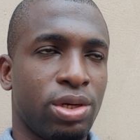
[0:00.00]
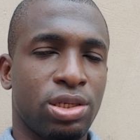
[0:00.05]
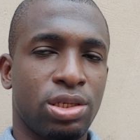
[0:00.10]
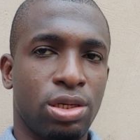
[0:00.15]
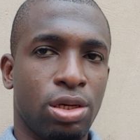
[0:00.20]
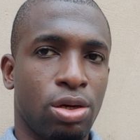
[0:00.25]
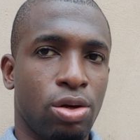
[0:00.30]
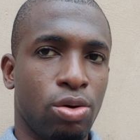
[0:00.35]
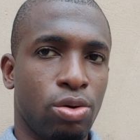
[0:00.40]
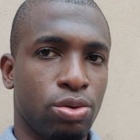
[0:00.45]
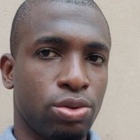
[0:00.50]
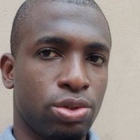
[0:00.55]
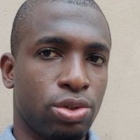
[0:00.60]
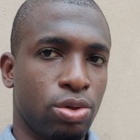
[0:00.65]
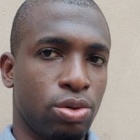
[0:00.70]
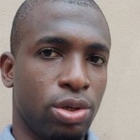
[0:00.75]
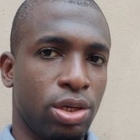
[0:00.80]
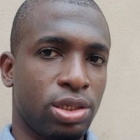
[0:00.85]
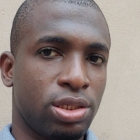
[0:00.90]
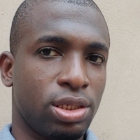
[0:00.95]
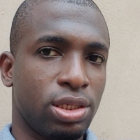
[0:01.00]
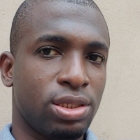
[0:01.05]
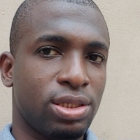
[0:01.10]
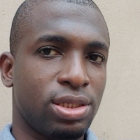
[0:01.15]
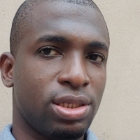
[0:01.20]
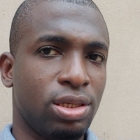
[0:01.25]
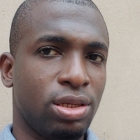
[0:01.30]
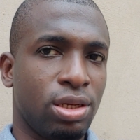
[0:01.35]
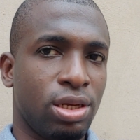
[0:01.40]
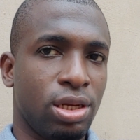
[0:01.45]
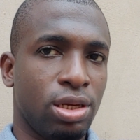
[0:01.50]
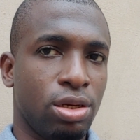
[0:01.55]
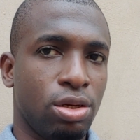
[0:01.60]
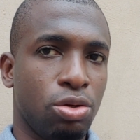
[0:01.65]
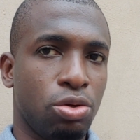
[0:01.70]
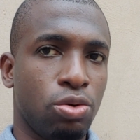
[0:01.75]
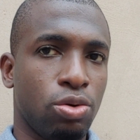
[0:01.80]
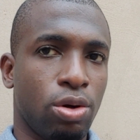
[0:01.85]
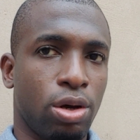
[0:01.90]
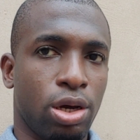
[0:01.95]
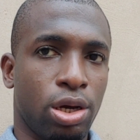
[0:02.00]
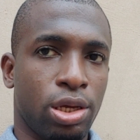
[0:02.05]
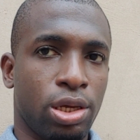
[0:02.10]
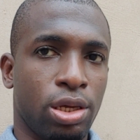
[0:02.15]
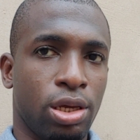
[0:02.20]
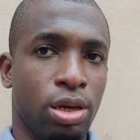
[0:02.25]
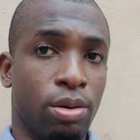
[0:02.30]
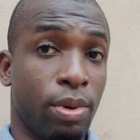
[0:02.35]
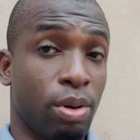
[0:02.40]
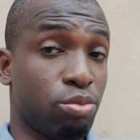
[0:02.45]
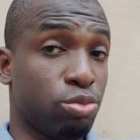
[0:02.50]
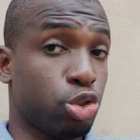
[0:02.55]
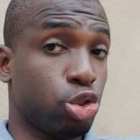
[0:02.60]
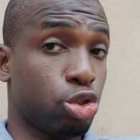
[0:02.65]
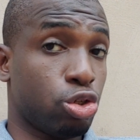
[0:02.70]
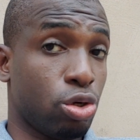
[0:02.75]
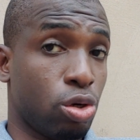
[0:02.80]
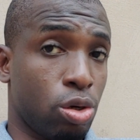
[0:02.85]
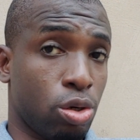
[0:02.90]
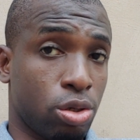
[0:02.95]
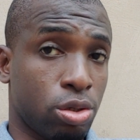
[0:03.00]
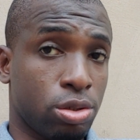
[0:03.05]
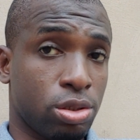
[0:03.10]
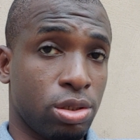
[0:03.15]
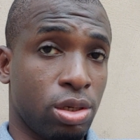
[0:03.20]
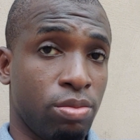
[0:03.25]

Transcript: ago. So it's still a new IEM. I'm shocked.